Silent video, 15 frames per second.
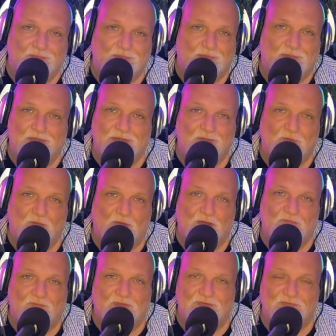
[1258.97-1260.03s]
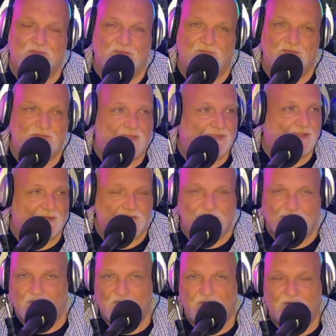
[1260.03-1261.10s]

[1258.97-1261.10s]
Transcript: neither one of us really feels like getting down in a